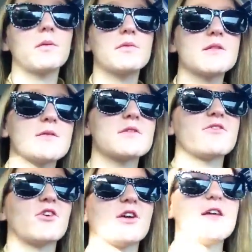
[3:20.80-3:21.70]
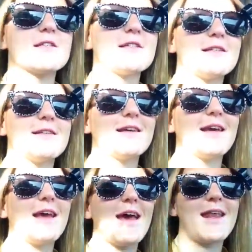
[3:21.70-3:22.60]
people's lips if you're kissing,
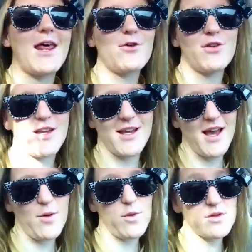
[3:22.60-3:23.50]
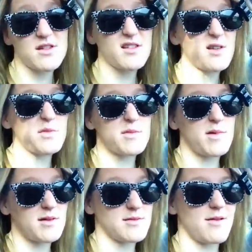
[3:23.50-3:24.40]
and I don't think a guy wants his lips
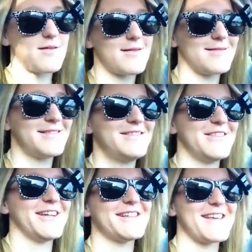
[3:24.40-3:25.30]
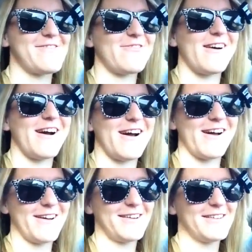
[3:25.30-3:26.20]
to be stained. Just
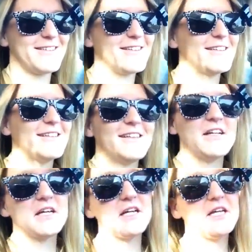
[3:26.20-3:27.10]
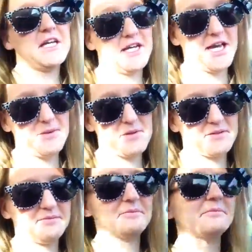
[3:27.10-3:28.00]
FYI. It
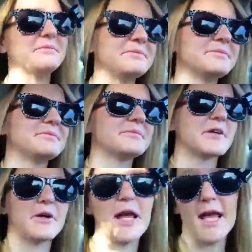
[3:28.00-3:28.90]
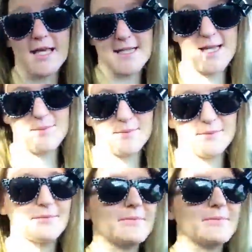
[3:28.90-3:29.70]
happened. Or it has happened.